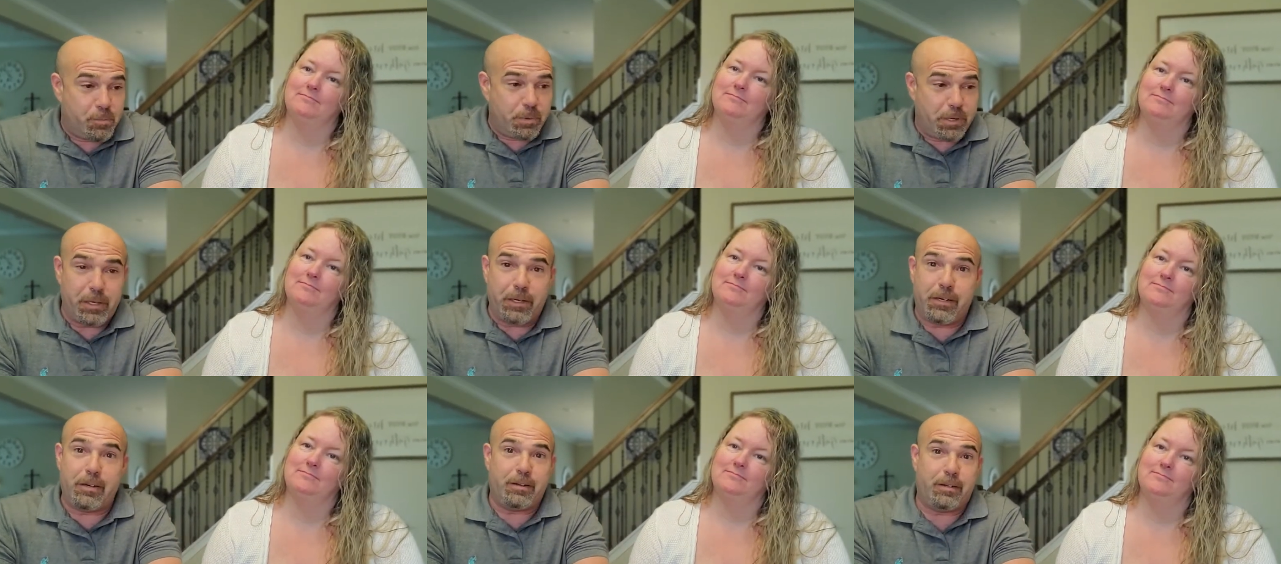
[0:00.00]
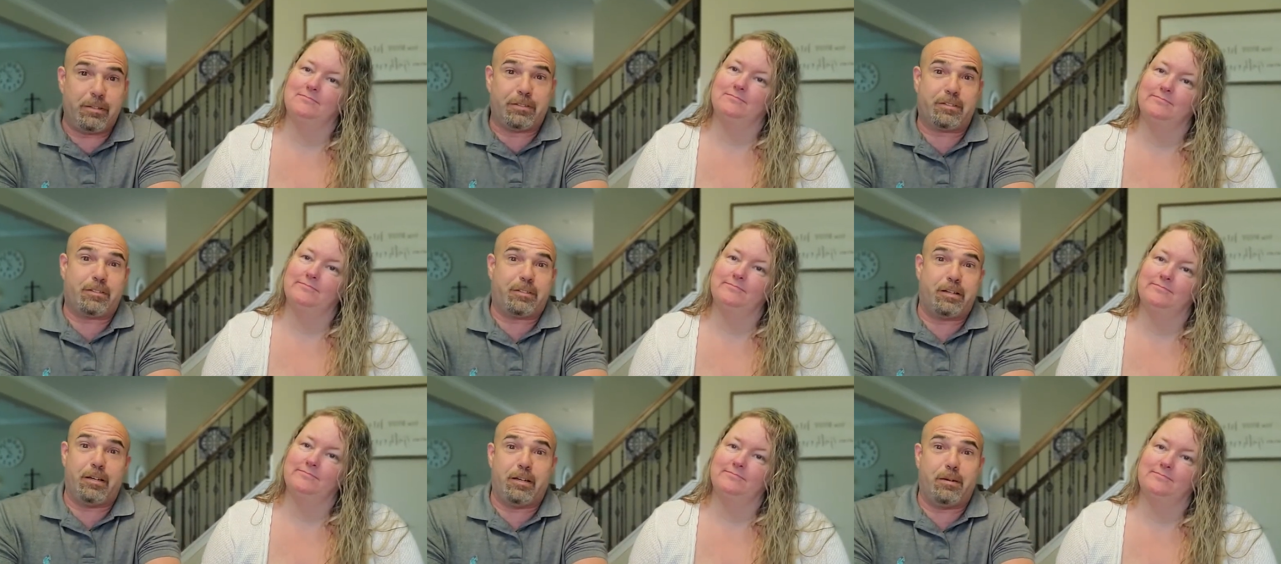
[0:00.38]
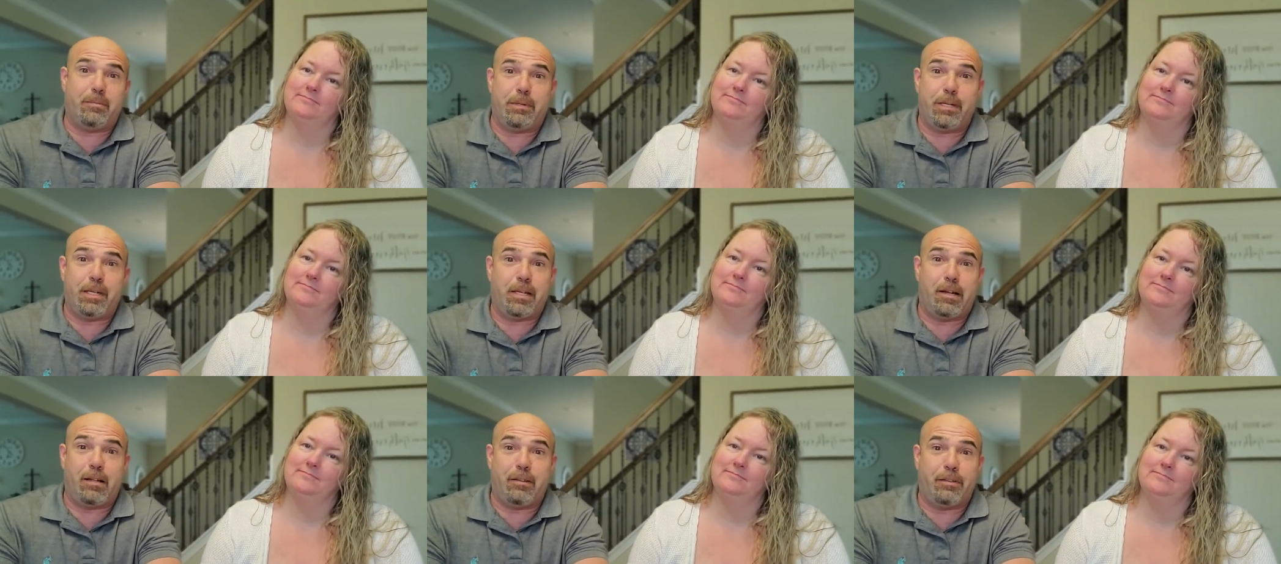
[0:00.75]
Speaker 1: but it's going to
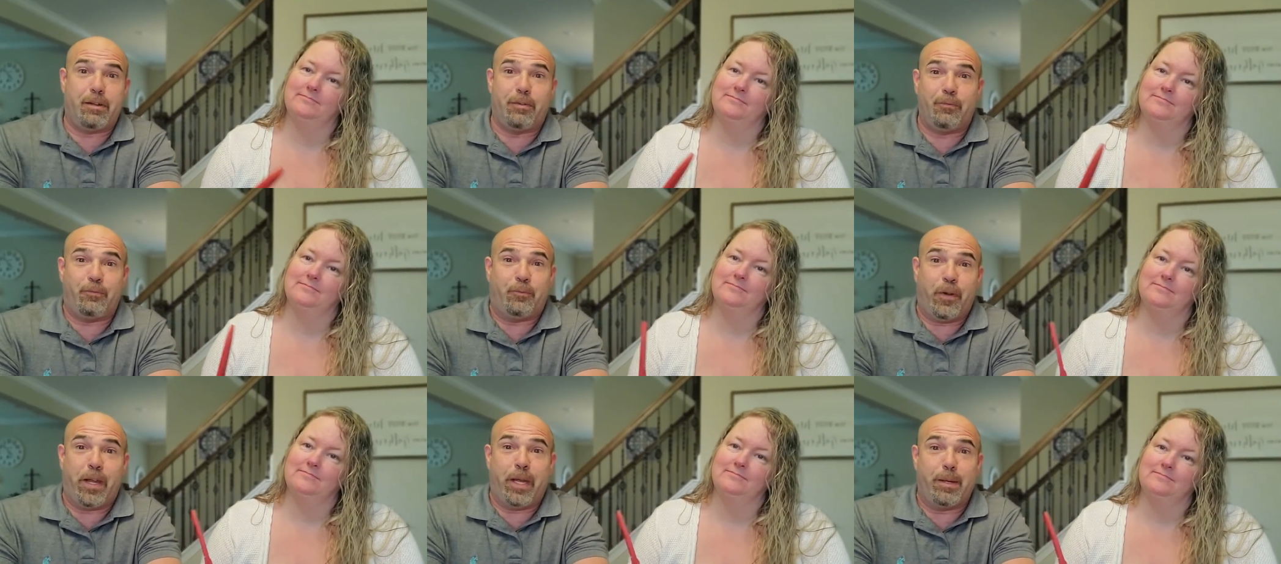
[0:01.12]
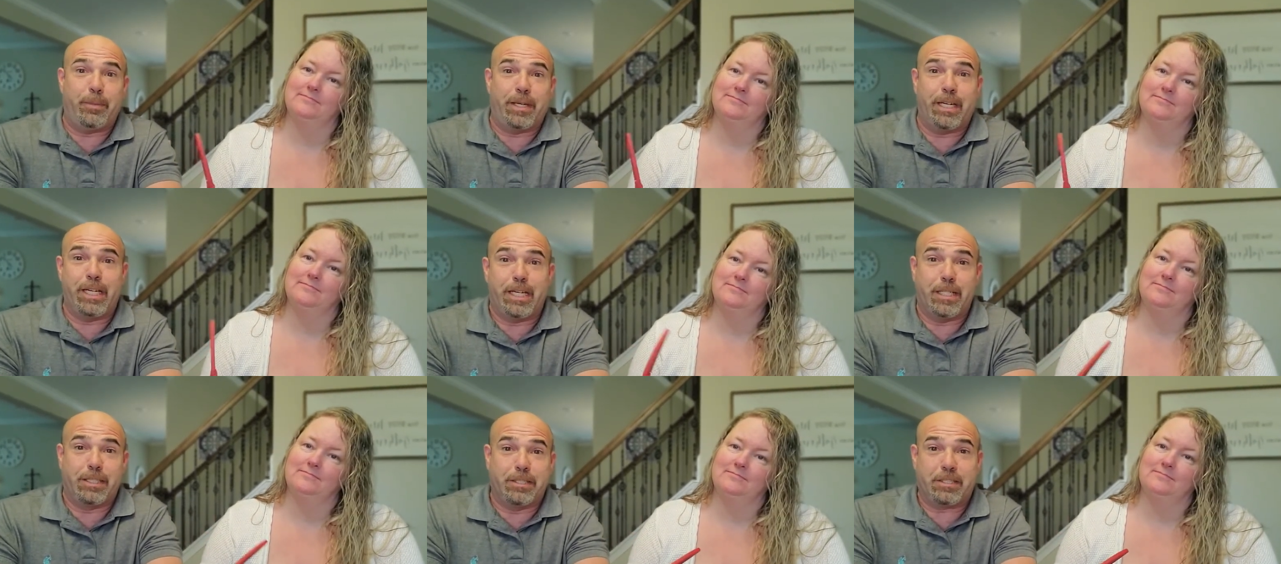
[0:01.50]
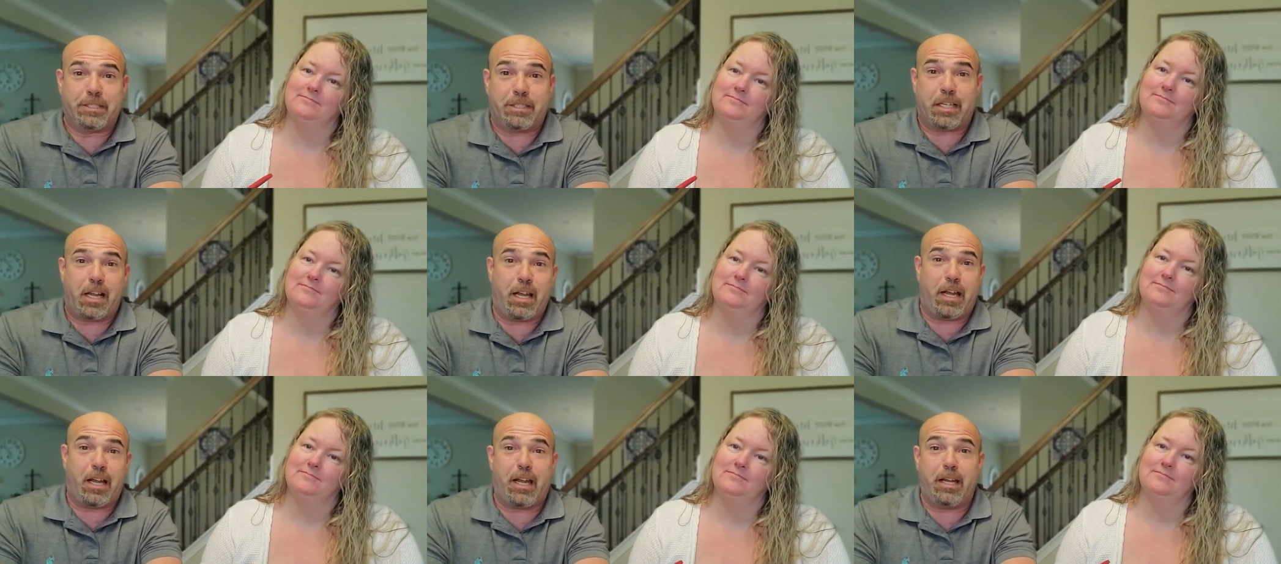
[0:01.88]
be on the feminine
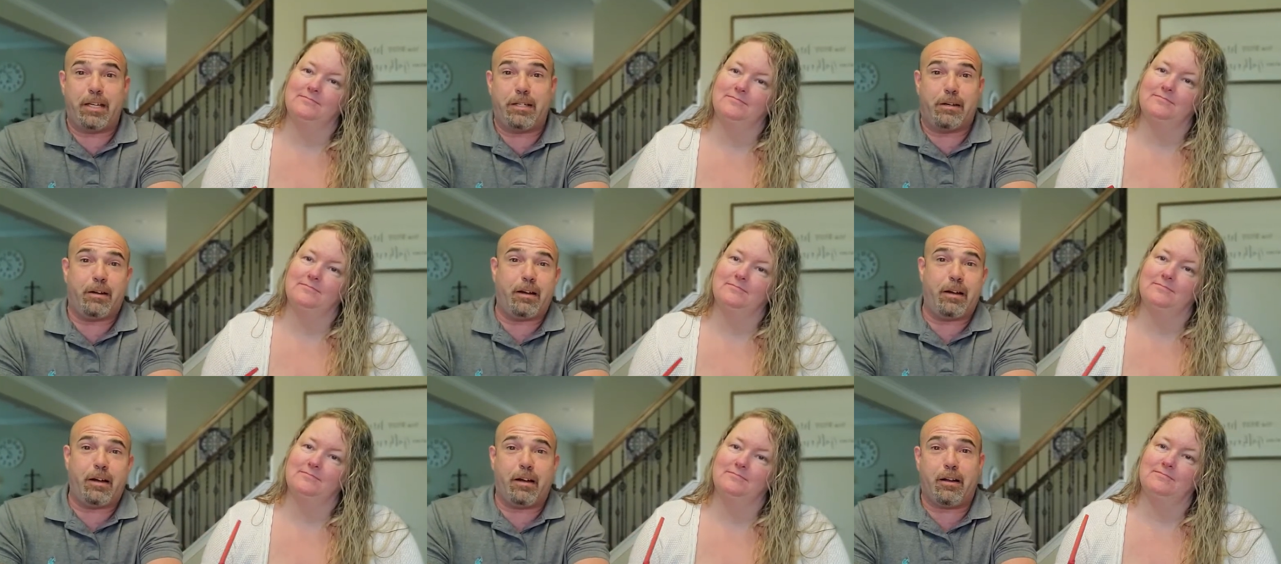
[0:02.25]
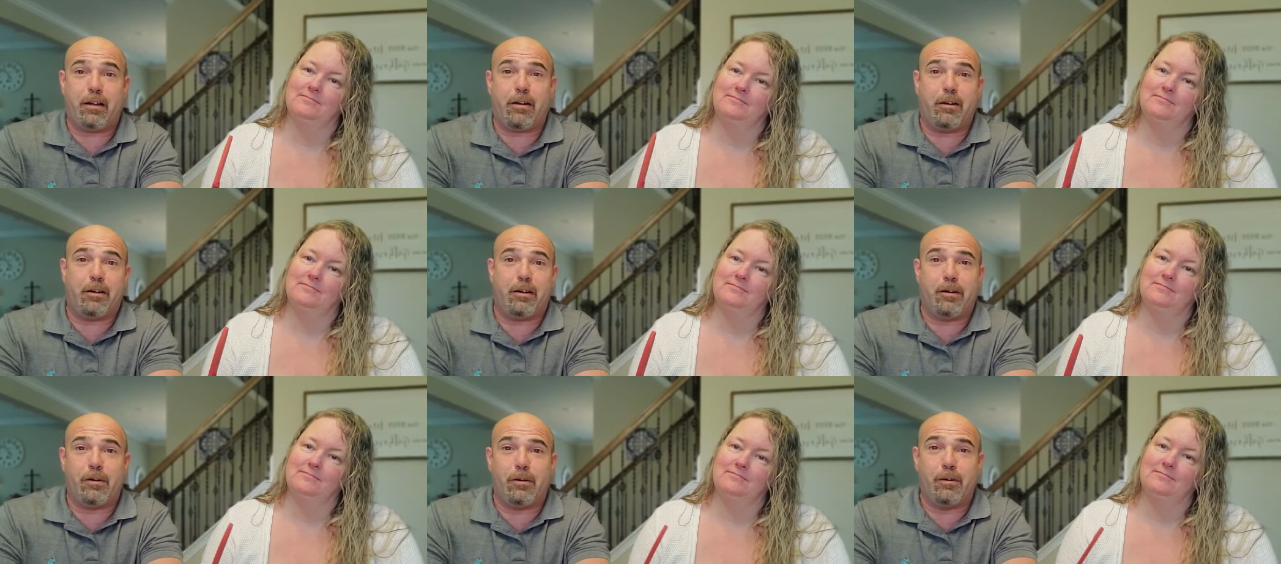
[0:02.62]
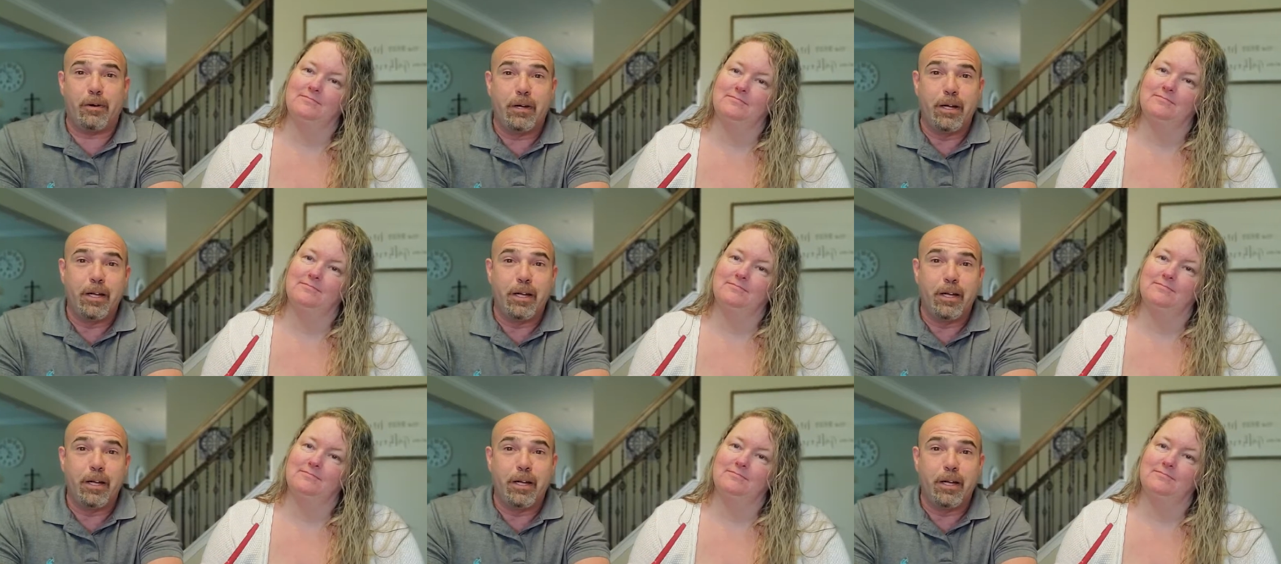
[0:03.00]
side. Uh-oh,